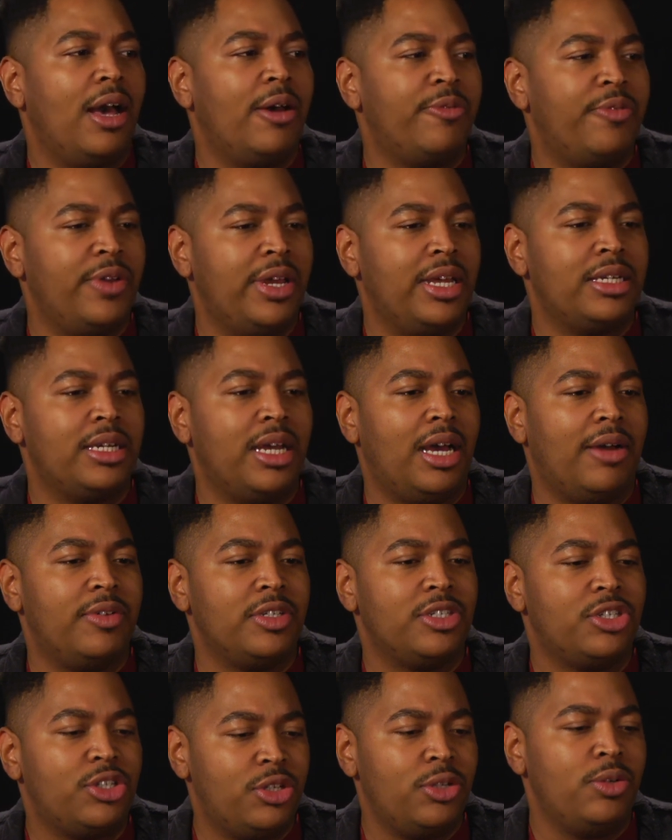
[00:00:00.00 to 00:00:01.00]
event
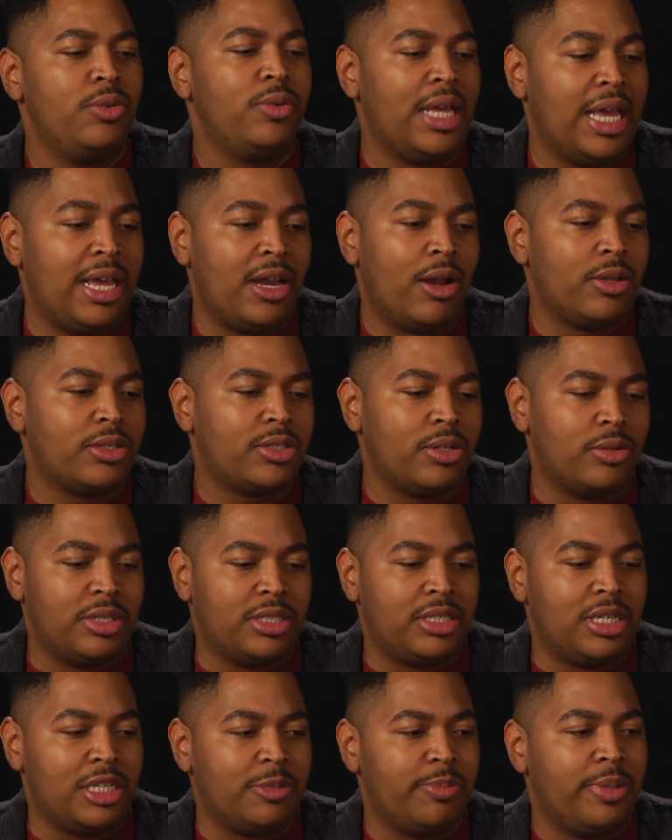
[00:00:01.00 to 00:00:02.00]
of a shoot and also
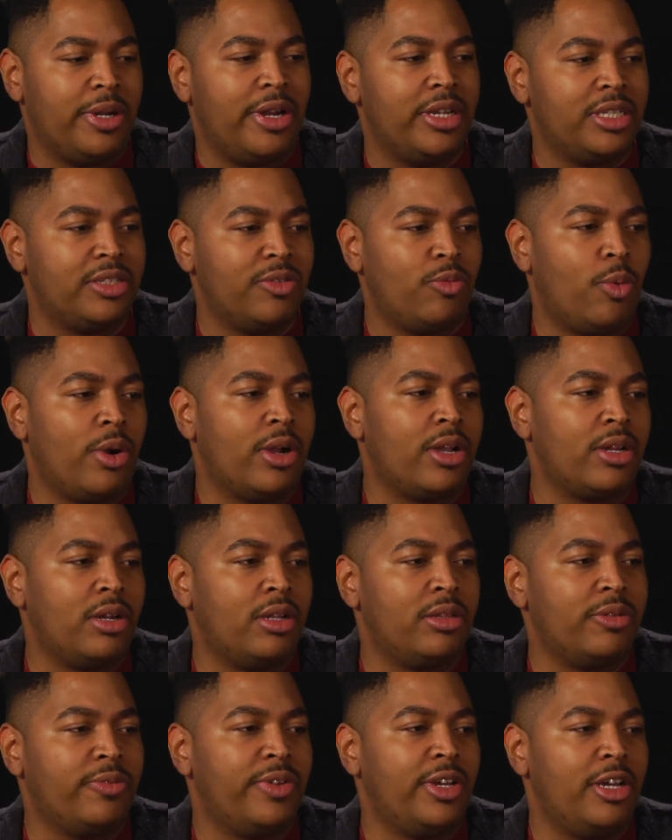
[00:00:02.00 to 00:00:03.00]
just the experience of working
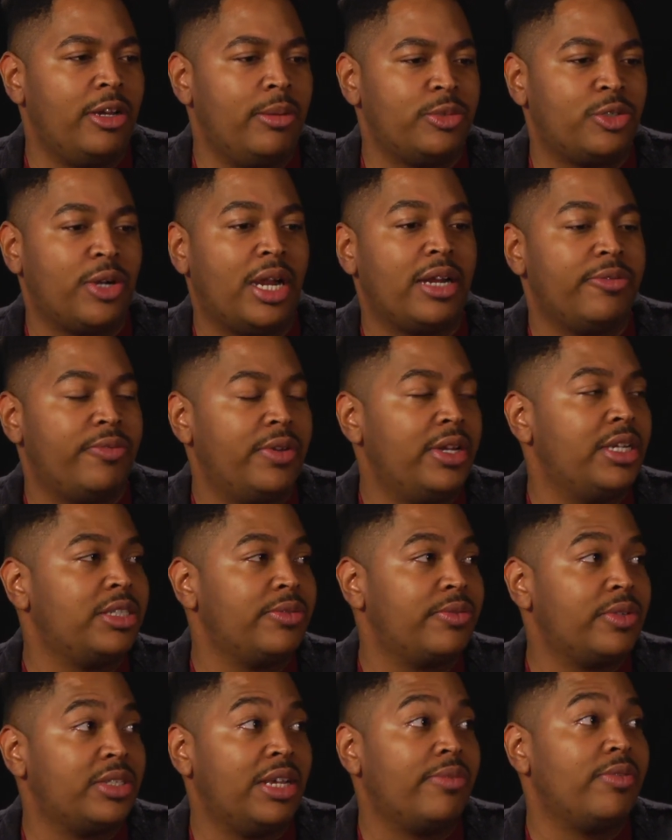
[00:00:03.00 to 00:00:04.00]
on the film, trying to
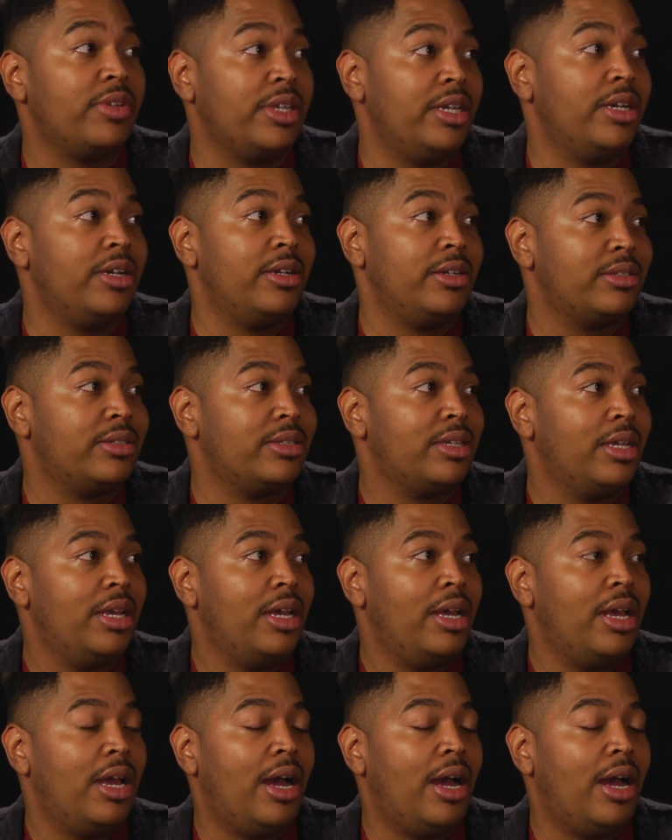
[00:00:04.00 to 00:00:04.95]
finish it for 7 years.